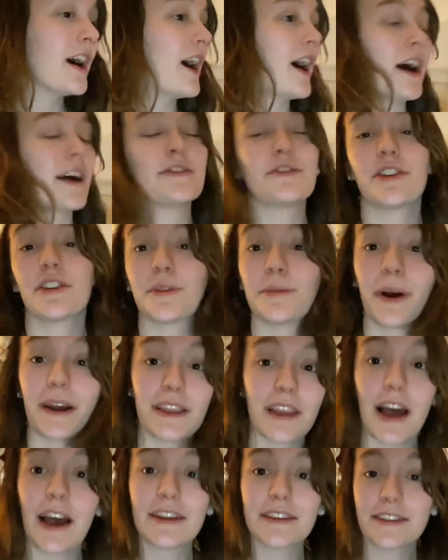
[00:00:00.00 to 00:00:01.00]
I took my
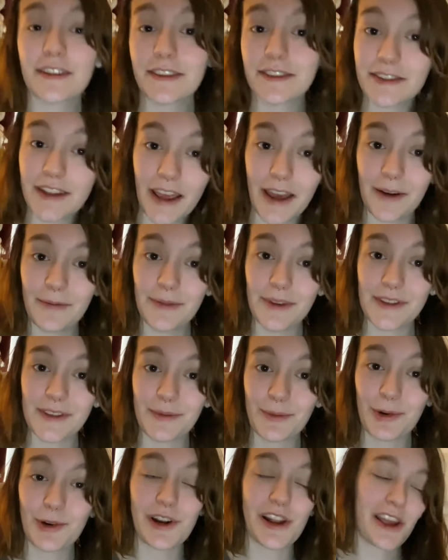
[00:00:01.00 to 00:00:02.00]
last exam this
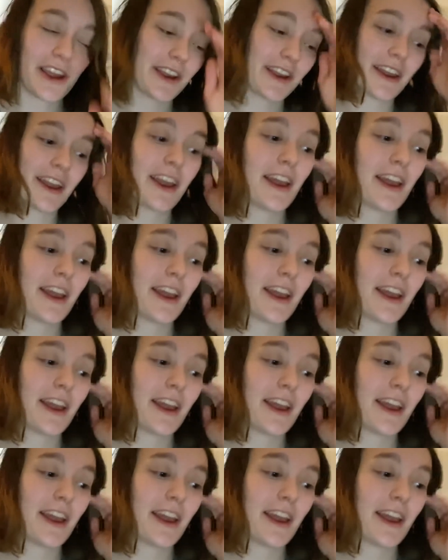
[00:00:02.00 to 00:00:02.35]
morning,